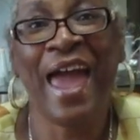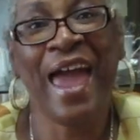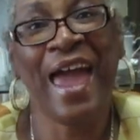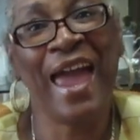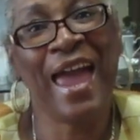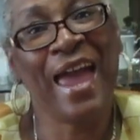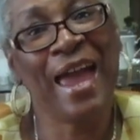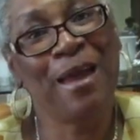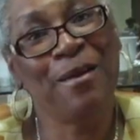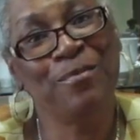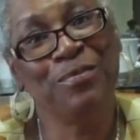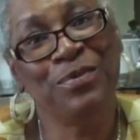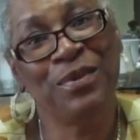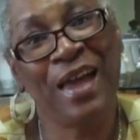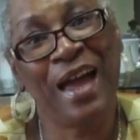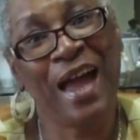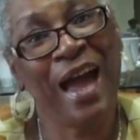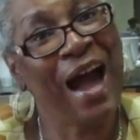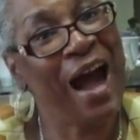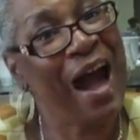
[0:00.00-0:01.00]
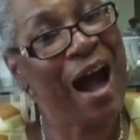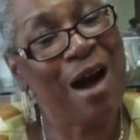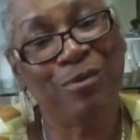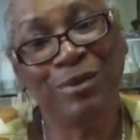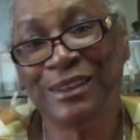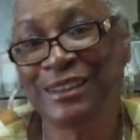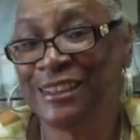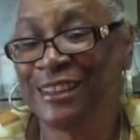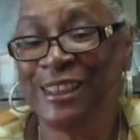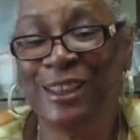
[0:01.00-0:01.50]
And I
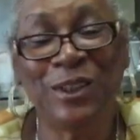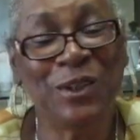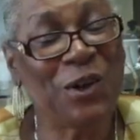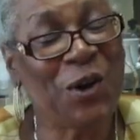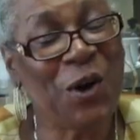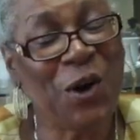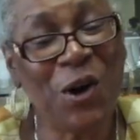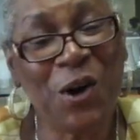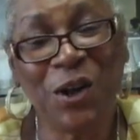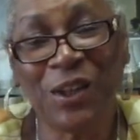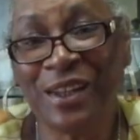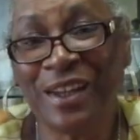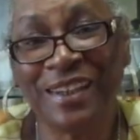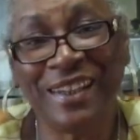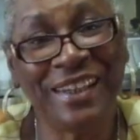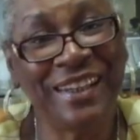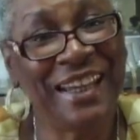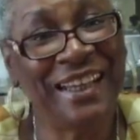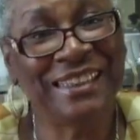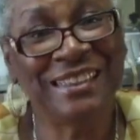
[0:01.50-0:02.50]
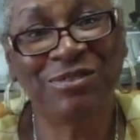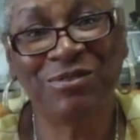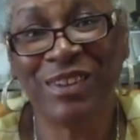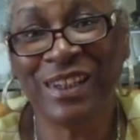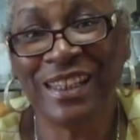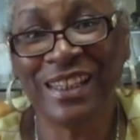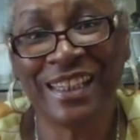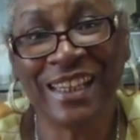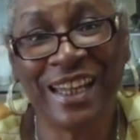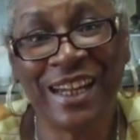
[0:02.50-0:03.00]
will see you all on the next
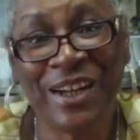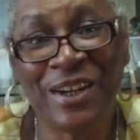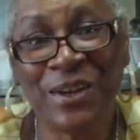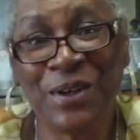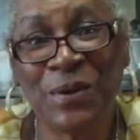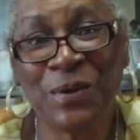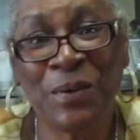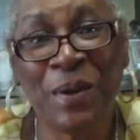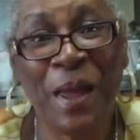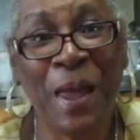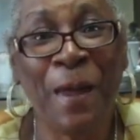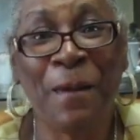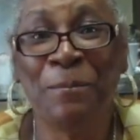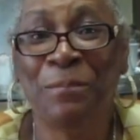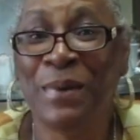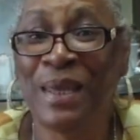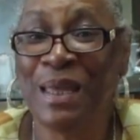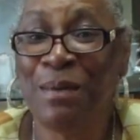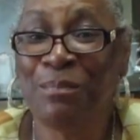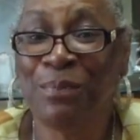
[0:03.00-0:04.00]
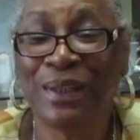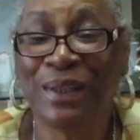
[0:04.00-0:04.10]
video. Be